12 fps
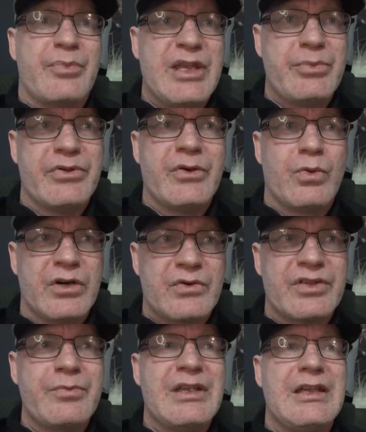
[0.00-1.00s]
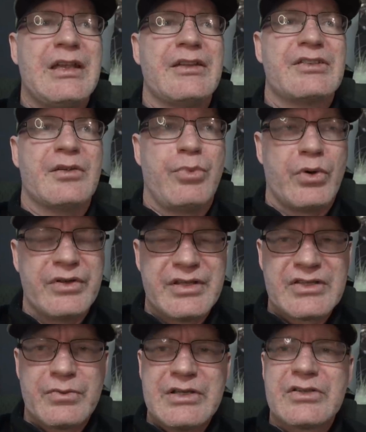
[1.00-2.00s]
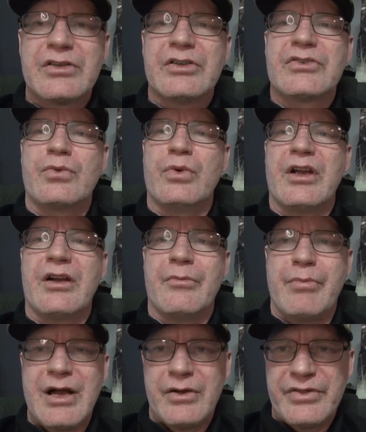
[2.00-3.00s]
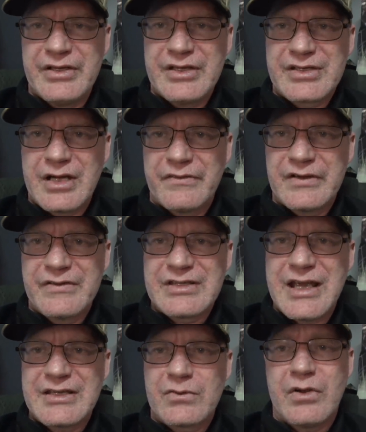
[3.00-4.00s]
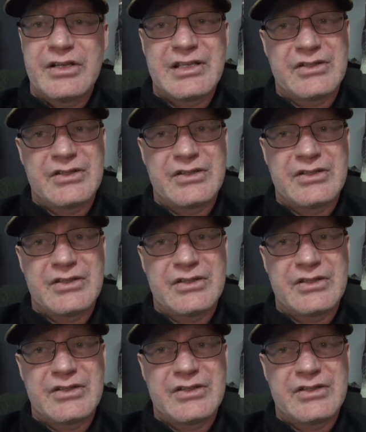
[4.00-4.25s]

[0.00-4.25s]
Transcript: people that work with me and support this research, we are about the discovery of Sasquatch.